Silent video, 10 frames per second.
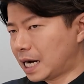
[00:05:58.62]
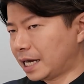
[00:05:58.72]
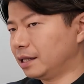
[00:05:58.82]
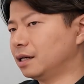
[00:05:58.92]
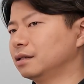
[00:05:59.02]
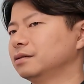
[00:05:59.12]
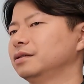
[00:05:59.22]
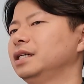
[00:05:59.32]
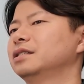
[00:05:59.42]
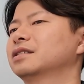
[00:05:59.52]
I
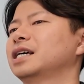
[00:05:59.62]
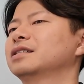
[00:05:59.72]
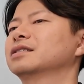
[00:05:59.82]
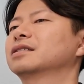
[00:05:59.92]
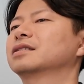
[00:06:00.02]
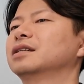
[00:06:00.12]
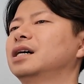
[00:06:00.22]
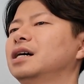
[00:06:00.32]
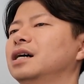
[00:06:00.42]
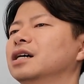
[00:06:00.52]
know it sounds
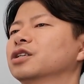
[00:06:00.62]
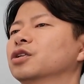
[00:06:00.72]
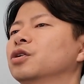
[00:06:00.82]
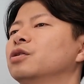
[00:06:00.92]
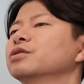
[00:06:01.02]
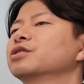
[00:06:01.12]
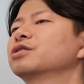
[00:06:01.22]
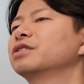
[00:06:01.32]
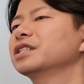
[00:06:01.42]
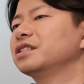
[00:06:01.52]

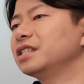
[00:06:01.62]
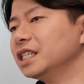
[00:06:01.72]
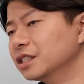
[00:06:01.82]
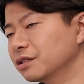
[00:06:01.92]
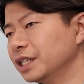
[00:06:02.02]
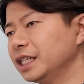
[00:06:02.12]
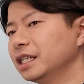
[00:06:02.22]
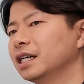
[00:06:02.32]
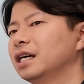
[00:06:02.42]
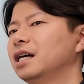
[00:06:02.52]
contradictory.
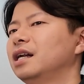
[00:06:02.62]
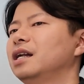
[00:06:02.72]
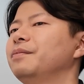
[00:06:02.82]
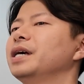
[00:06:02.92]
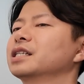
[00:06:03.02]
Let me